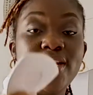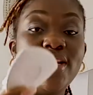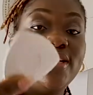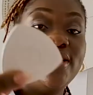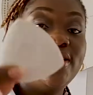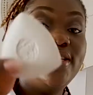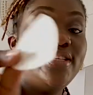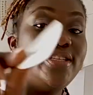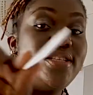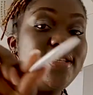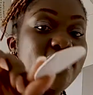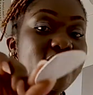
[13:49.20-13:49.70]

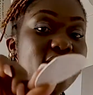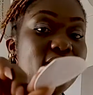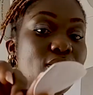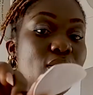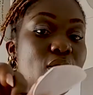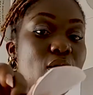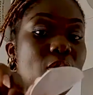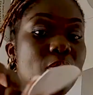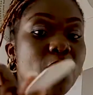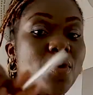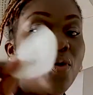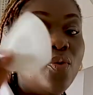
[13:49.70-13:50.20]
This is a
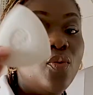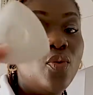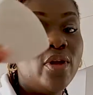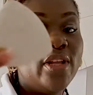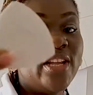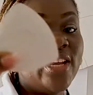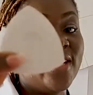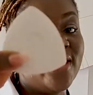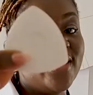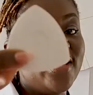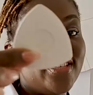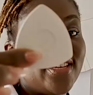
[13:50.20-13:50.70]
common one
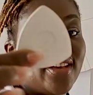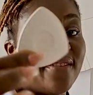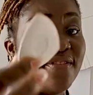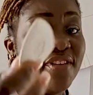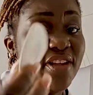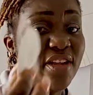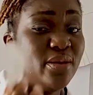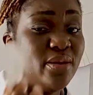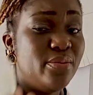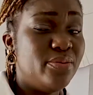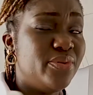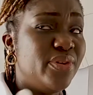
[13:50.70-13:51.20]
and is
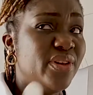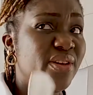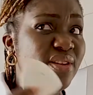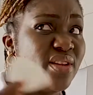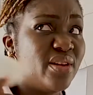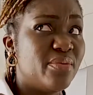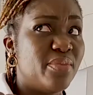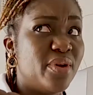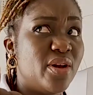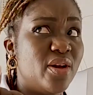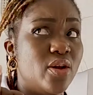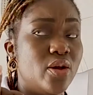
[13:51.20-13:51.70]
available in
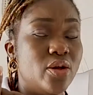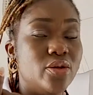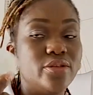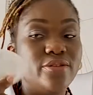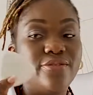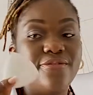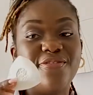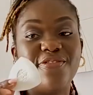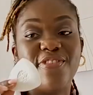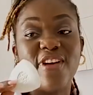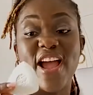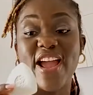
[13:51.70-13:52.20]
about
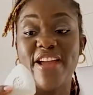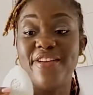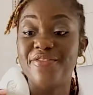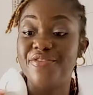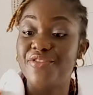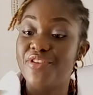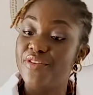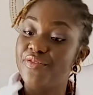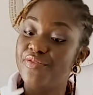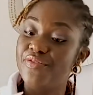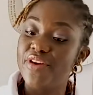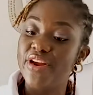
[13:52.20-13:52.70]
5
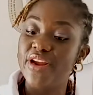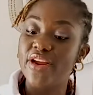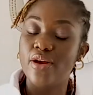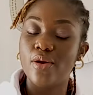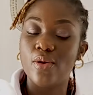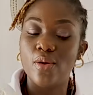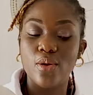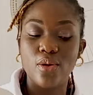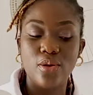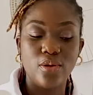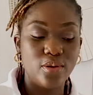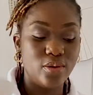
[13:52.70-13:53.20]
different
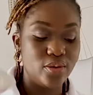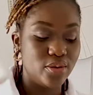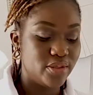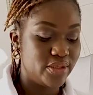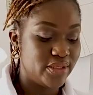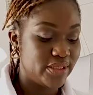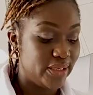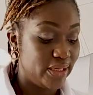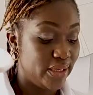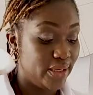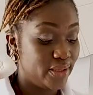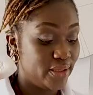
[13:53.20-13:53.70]
colors
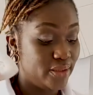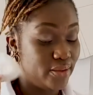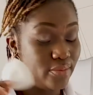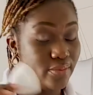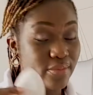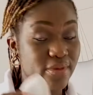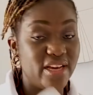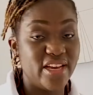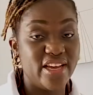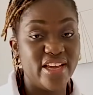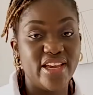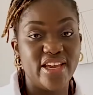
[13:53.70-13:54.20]
in the
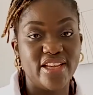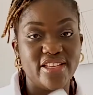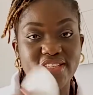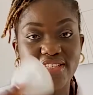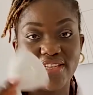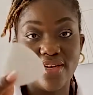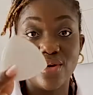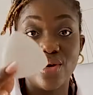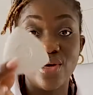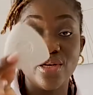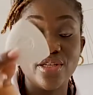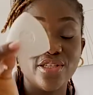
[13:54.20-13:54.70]
market. It
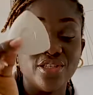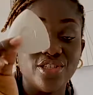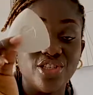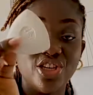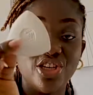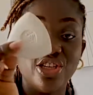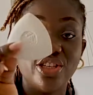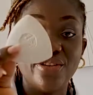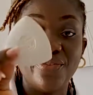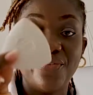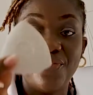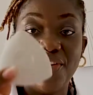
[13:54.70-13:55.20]
costs
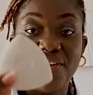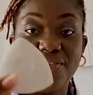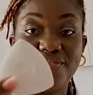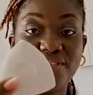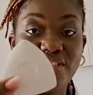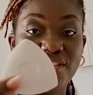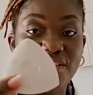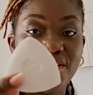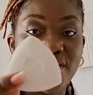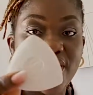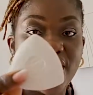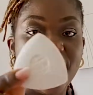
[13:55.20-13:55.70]
just
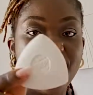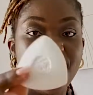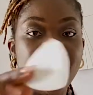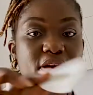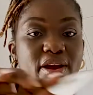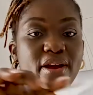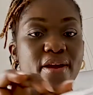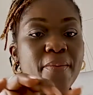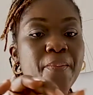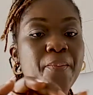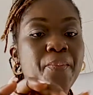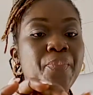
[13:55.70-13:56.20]
50
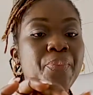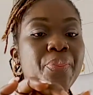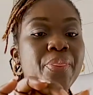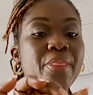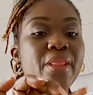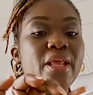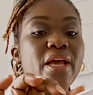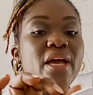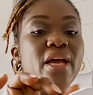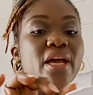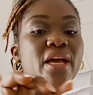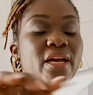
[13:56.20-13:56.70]
naira
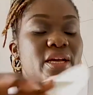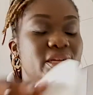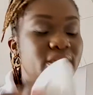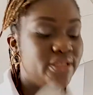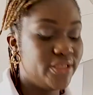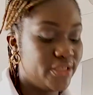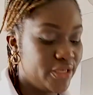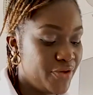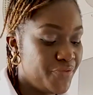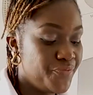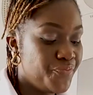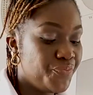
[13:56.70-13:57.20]
and
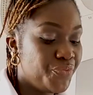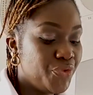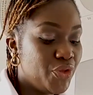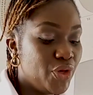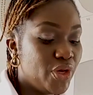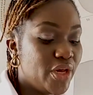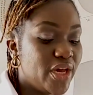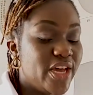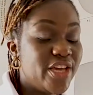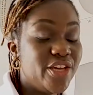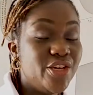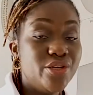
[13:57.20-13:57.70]
you
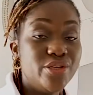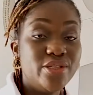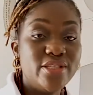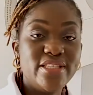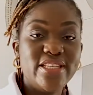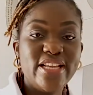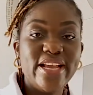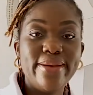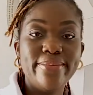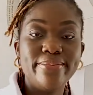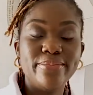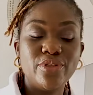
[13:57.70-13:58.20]
can use
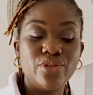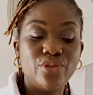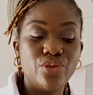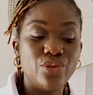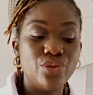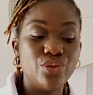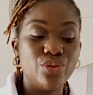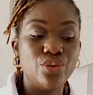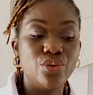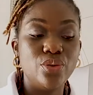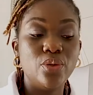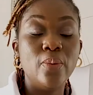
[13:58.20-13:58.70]
them
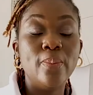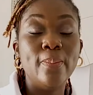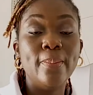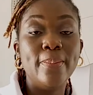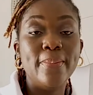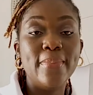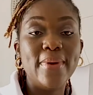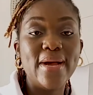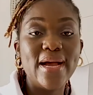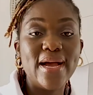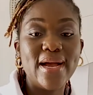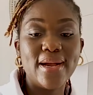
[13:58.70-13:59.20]
to
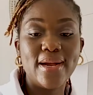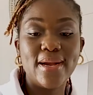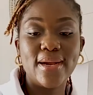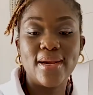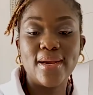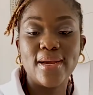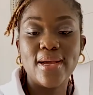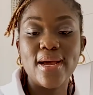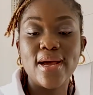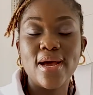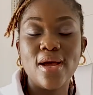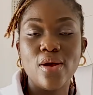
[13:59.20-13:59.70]
mark
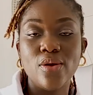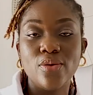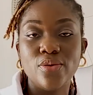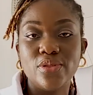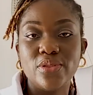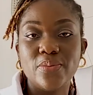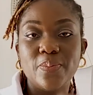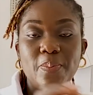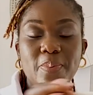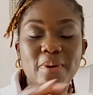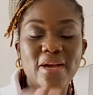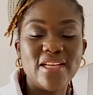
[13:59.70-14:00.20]
out
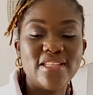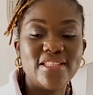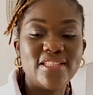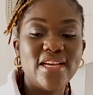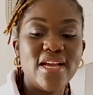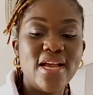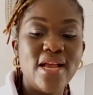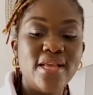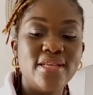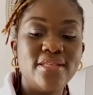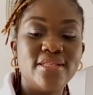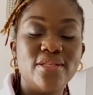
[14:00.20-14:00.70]

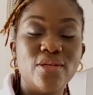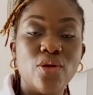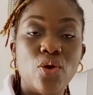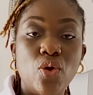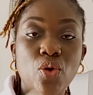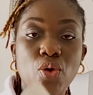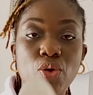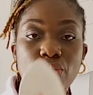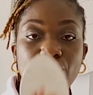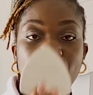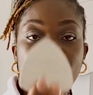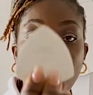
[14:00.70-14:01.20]
patterns
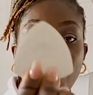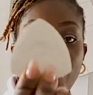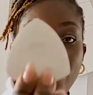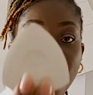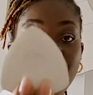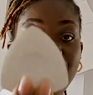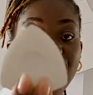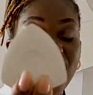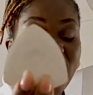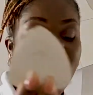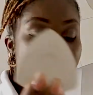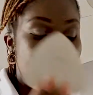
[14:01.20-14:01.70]
on your
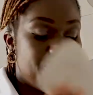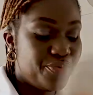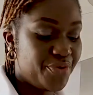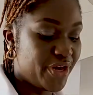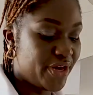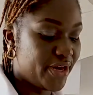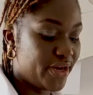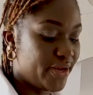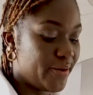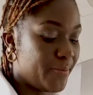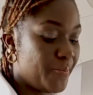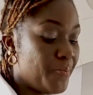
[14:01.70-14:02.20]

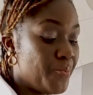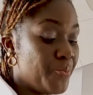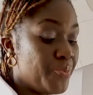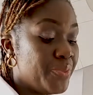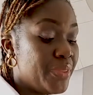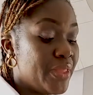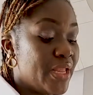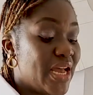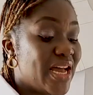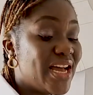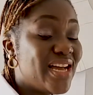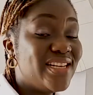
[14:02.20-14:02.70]
fabric.
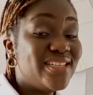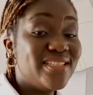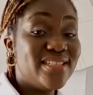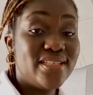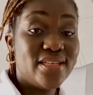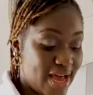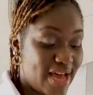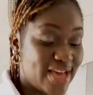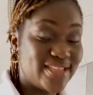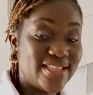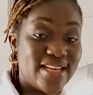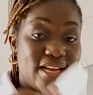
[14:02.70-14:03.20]
And
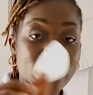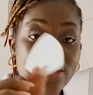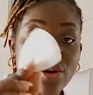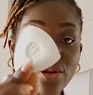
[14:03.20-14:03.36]
as an